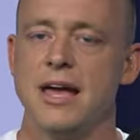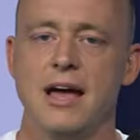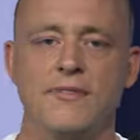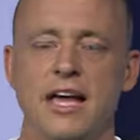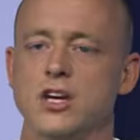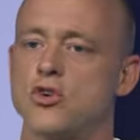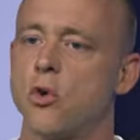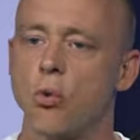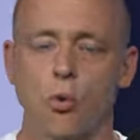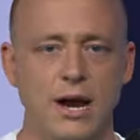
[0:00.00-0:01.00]
They have a
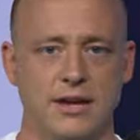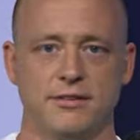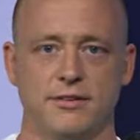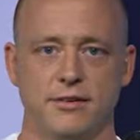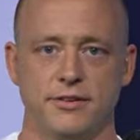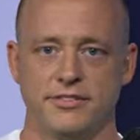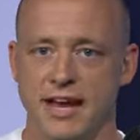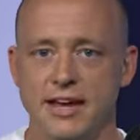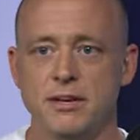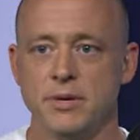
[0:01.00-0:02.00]
great
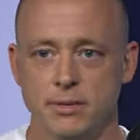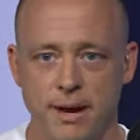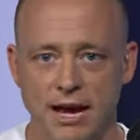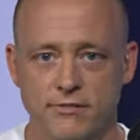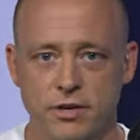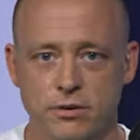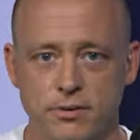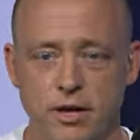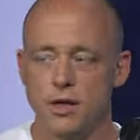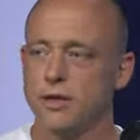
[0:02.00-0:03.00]
tandem in the backfield.